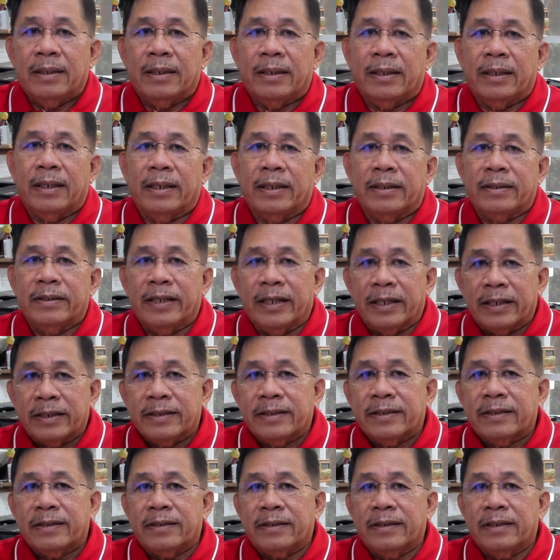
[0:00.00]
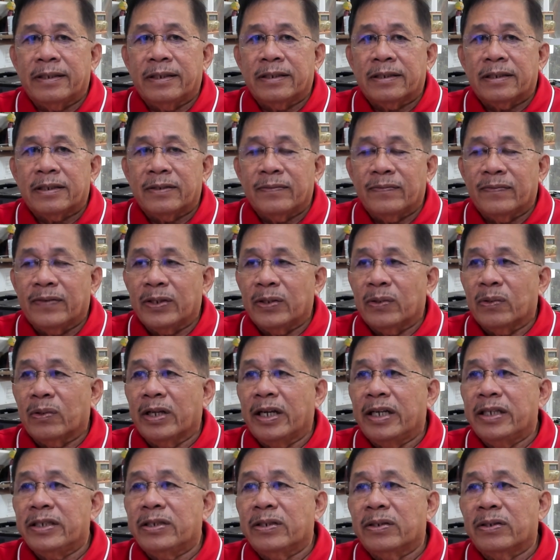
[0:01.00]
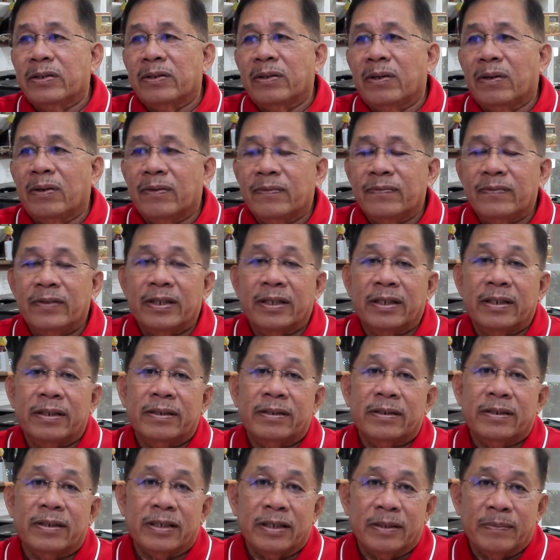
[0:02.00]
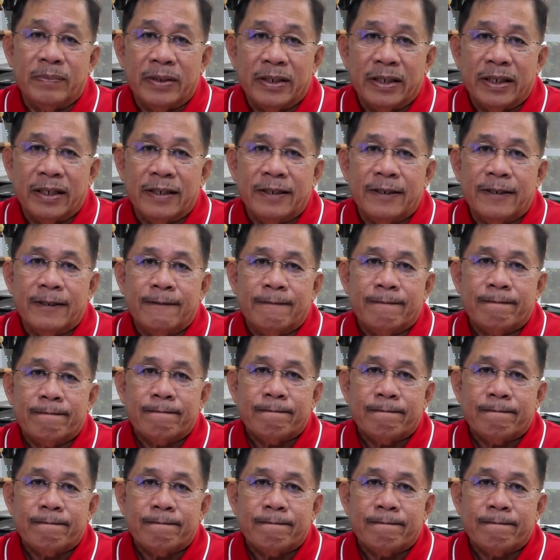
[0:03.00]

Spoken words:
And next is violation of the CBA.